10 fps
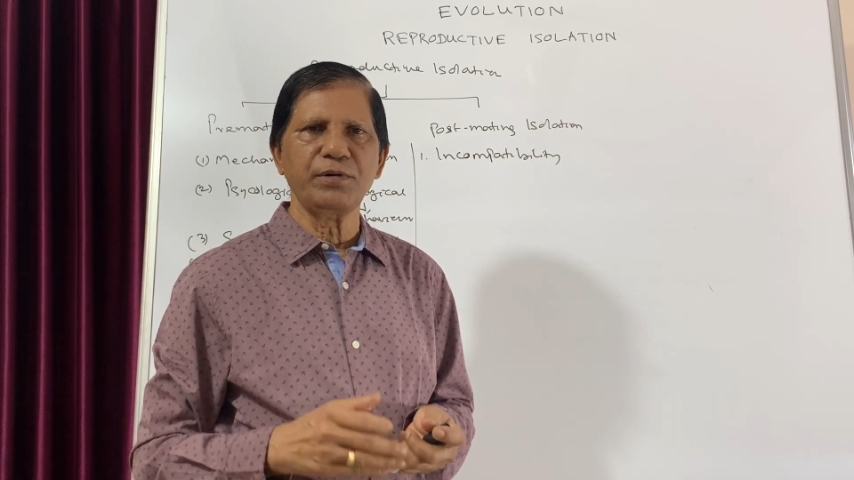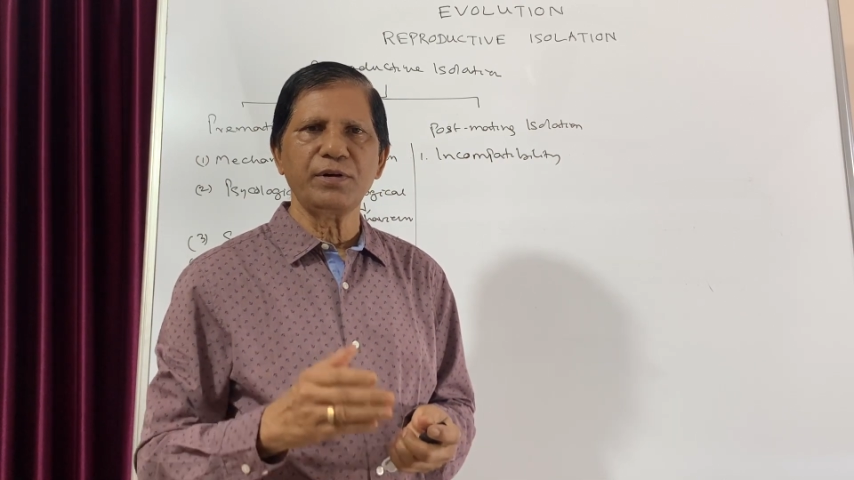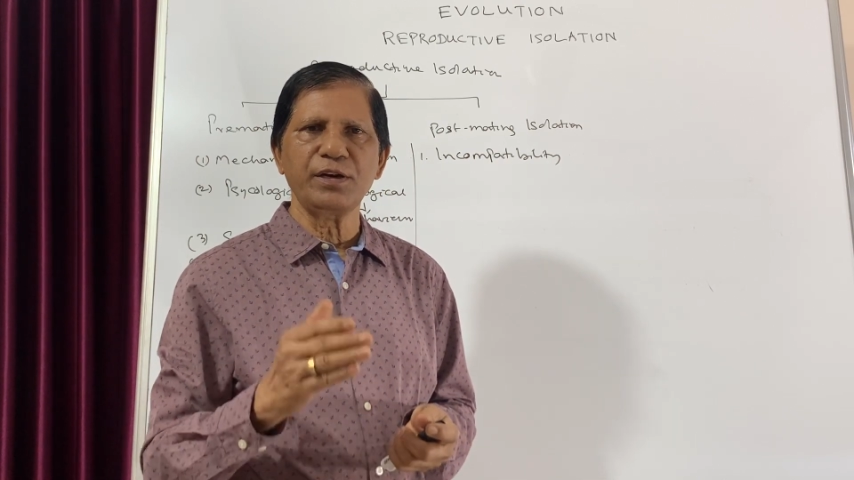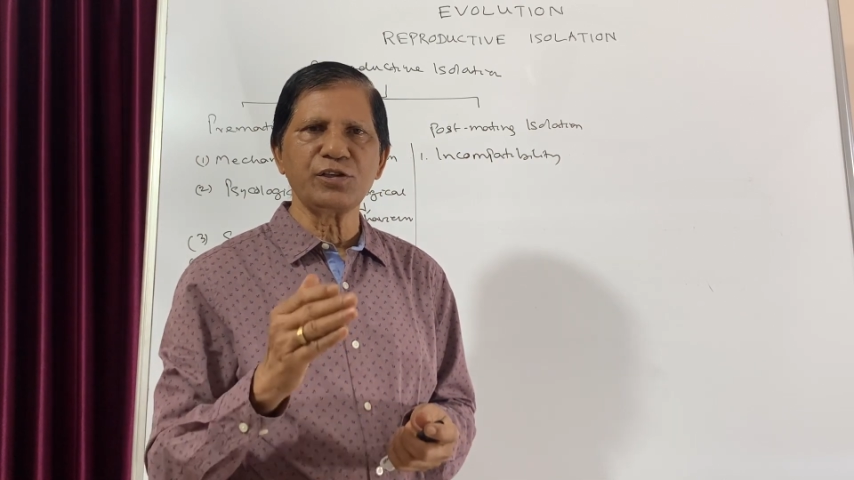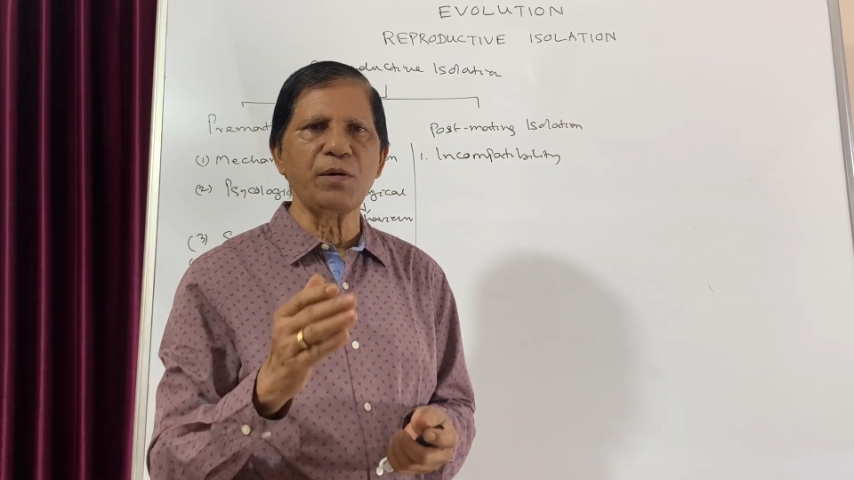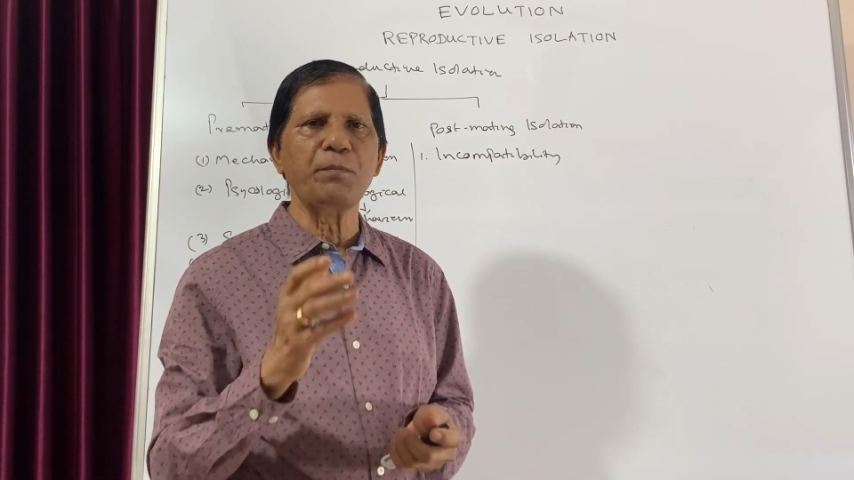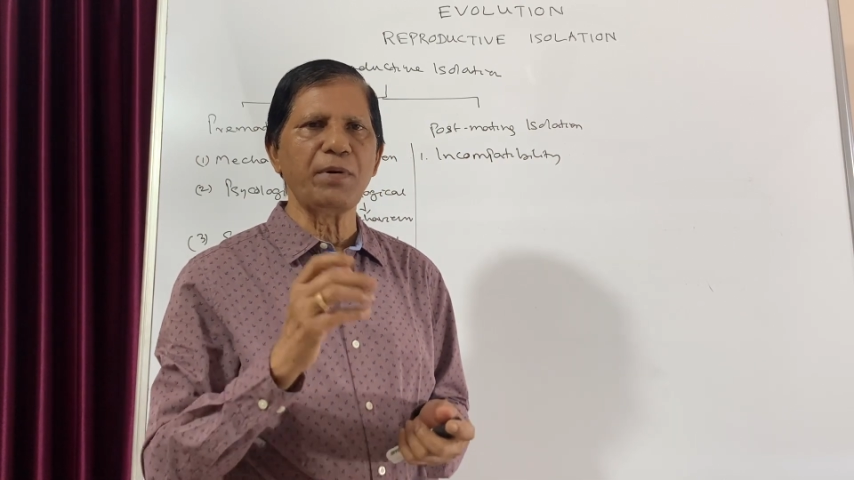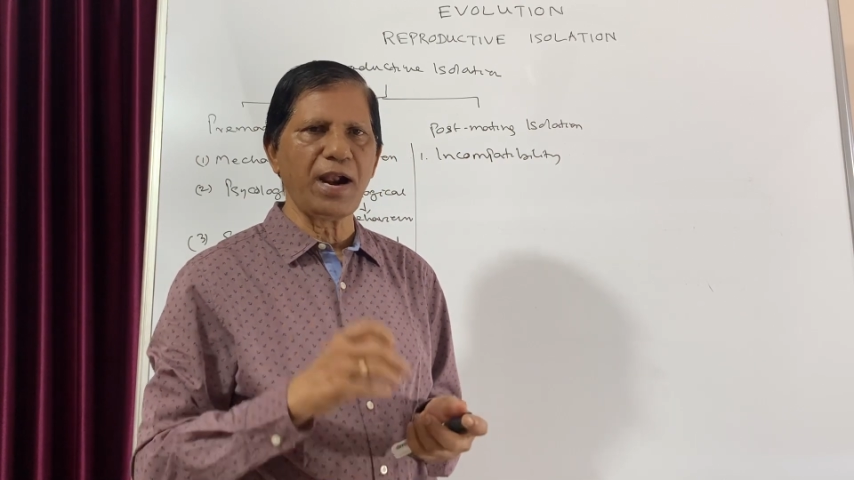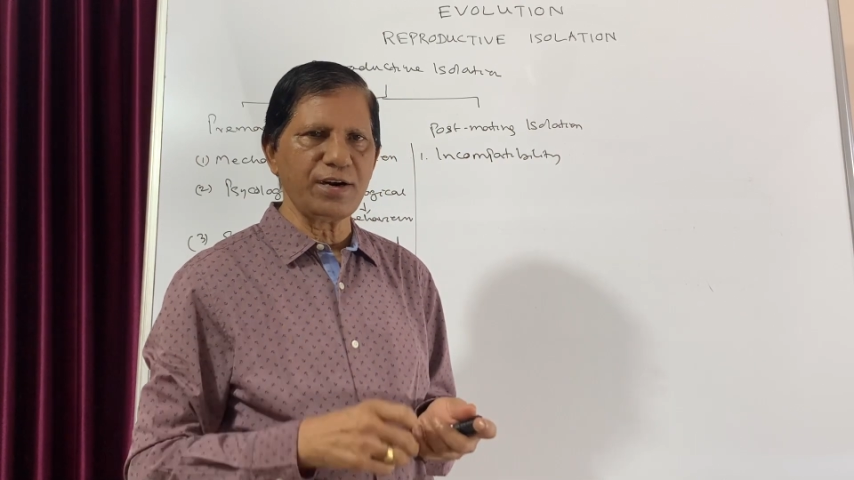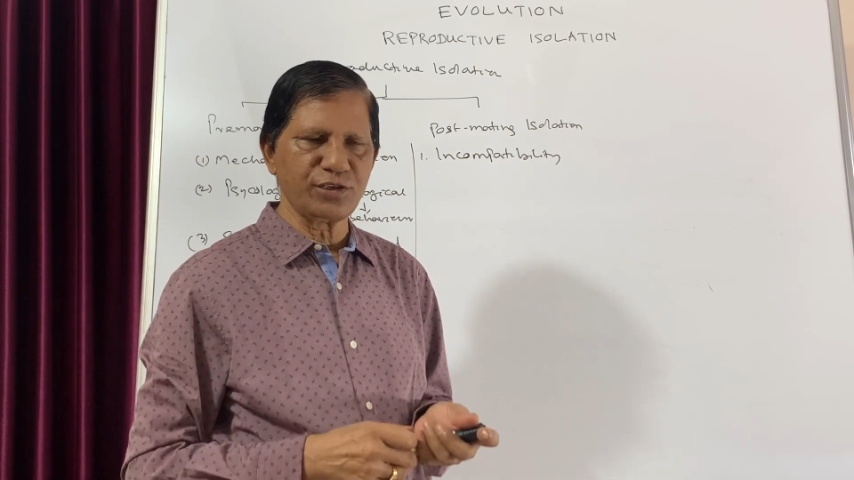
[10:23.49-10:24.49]
in some
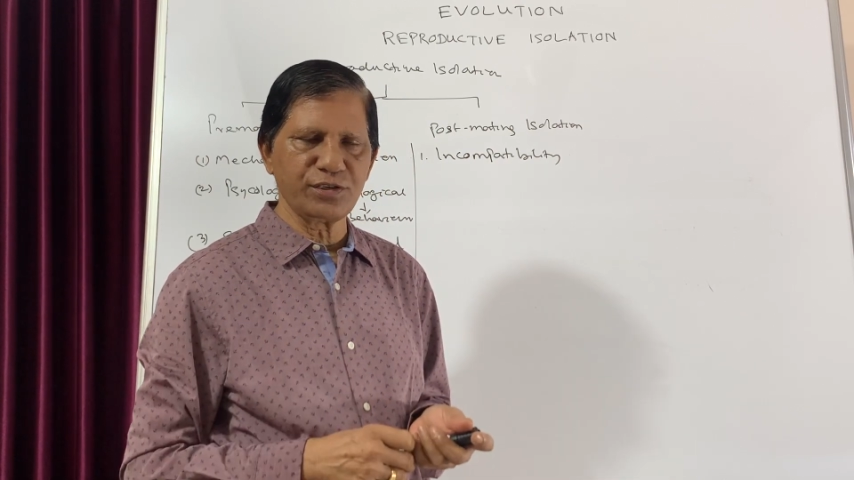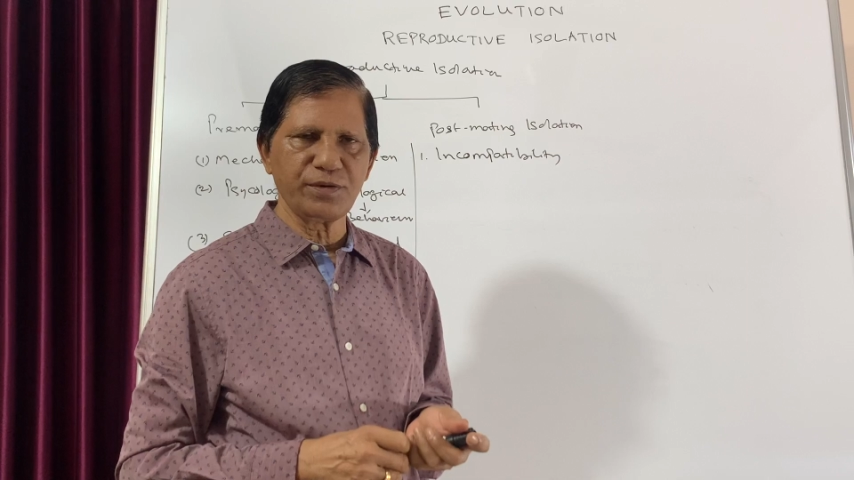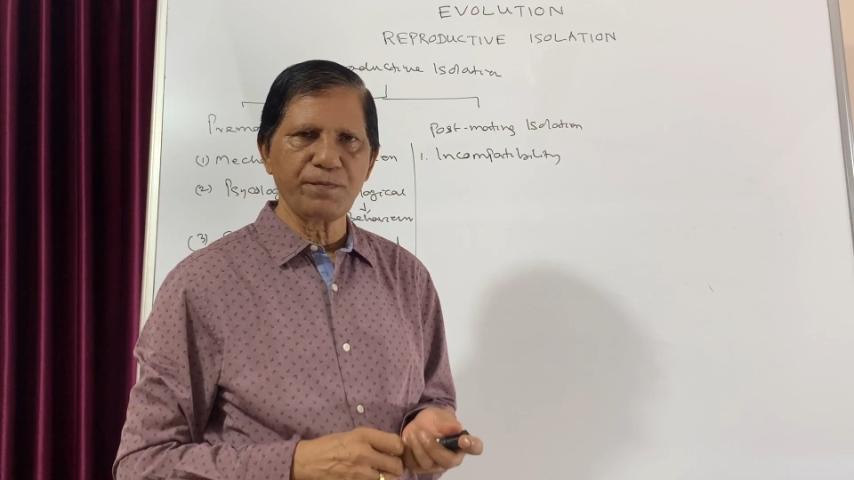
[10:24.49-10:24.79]
plants.